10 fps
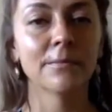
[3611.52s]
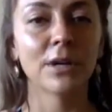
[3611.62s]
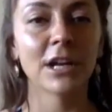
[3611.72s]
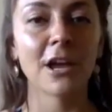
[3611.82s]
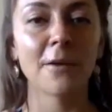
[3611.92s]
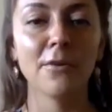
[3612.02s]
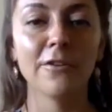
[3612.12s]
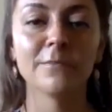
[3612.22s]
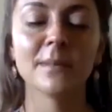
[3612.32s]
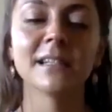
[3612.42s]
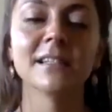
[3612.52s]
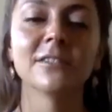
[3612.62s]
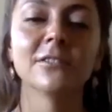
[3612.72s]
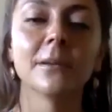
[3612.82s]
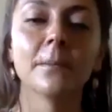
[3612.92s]
bringing movement
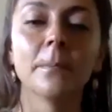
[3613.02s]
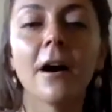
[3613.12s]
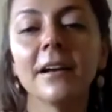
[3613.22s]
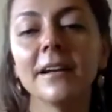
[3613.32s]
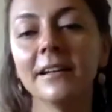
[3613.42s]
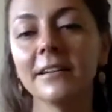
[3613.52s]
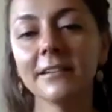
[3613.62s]
to the body.